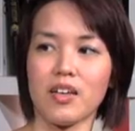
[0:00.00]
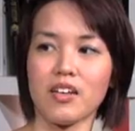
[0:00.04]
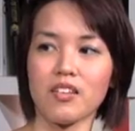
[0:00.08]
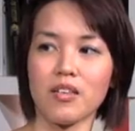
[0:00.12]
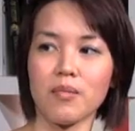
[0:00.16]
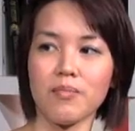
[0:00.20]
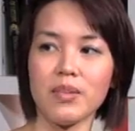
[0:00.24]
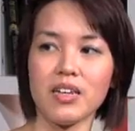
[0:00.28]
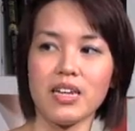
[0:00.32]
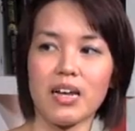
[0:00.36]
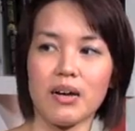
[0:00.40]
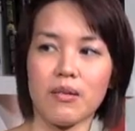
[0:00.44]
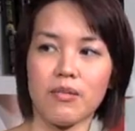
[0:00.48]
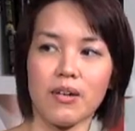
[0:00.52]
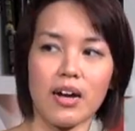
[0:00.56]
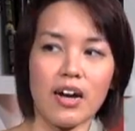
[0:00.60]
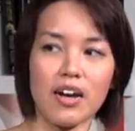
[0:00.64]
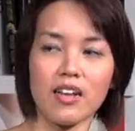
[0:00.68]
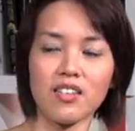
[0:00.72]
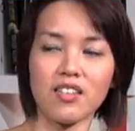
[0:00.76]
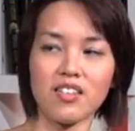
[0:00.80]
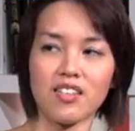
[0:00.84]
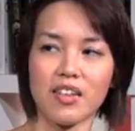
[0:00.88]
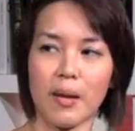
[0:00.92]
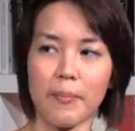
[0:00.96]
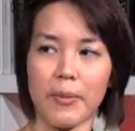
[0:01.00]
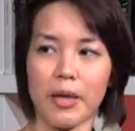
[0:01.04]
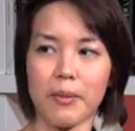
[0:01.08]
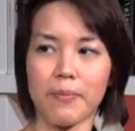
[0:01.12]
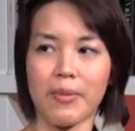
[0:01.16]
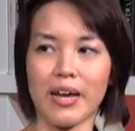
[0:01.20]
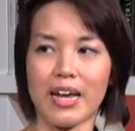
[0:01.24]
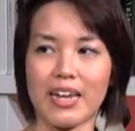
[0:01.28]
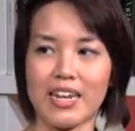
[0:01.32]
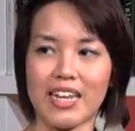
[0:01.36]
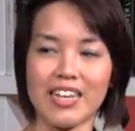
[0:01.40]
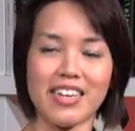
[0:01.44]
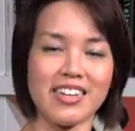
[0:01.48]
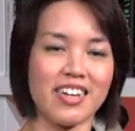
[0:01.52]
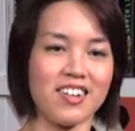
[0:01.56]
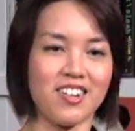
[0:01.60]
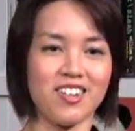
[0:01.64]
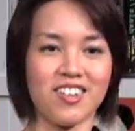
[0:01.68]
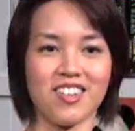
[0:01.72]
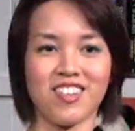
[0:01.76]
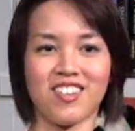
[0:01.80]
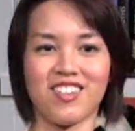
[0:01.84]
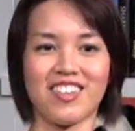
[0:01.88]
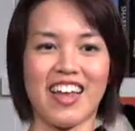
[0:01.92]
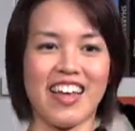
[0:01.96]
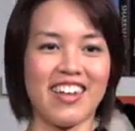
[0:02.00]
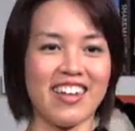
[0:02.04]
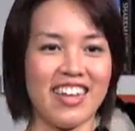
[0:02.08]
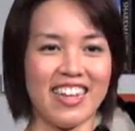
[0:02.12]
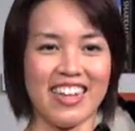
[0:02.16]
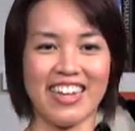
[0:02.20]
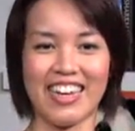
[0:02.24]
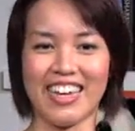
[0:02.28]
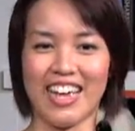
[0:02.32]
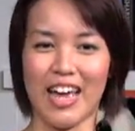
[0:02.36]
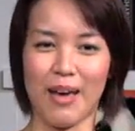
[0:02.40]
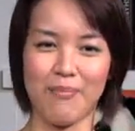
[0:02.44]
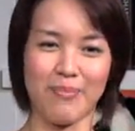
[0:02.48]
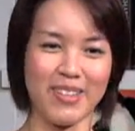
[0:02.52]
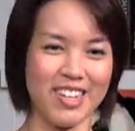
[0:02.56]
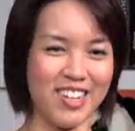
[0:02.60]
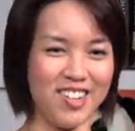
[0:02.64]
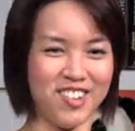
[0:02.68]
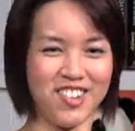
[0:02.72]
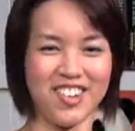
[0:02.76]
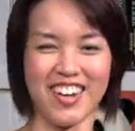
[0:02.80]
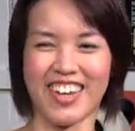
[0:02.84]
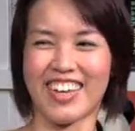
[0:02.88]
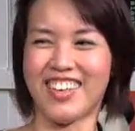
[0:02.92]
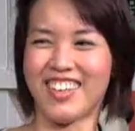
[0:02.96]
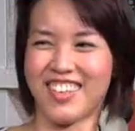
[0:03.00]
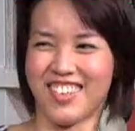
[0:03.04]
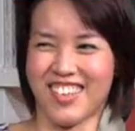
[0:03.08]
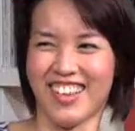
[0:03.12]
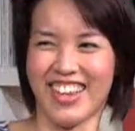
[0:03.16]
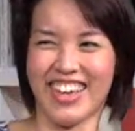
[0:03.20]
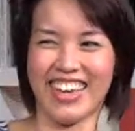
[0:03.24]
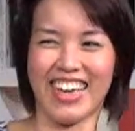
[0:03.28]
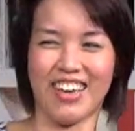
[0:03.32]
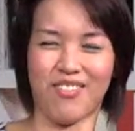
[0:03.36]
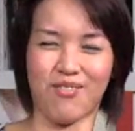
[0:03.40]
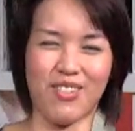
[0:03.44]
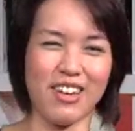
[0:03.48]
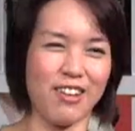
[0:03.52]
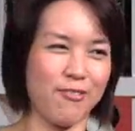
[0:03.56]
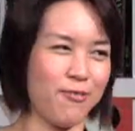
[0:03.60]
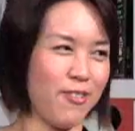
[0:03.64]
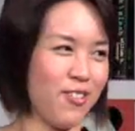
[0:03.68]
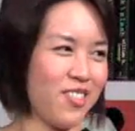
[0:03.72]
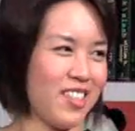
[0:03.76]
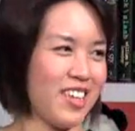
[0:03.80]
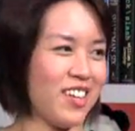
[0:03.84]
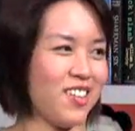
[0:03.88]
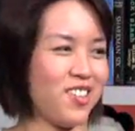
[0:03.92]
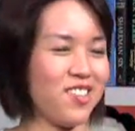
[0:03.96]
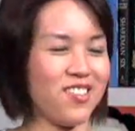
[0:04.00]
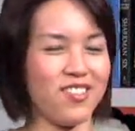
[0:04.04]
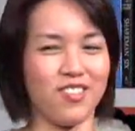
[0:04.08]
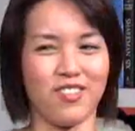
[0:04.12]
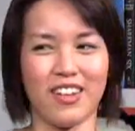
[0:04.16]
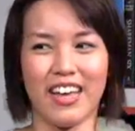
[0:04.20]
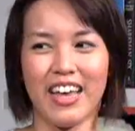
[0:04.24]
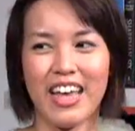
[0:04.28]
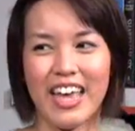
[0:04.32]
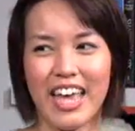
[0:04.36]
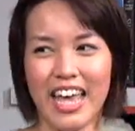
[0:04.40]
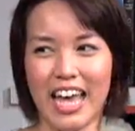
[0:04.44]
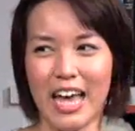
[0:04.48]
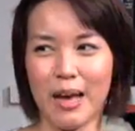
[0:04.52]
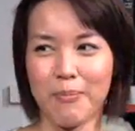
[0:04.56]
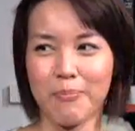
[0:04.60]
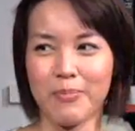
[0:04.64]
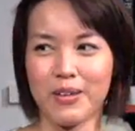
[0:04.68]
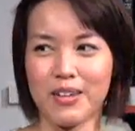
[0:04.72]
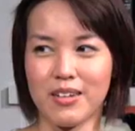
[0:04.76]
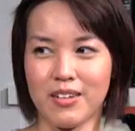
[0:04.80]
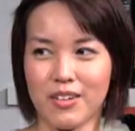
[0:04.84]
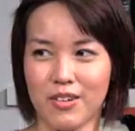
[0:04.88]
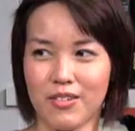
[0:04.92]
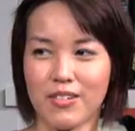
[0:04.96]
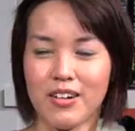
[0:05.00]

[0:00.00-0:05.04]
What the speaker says: Doesn't mean that us stepping back and then he can just stand there happily shake his leg and wait for things to happen.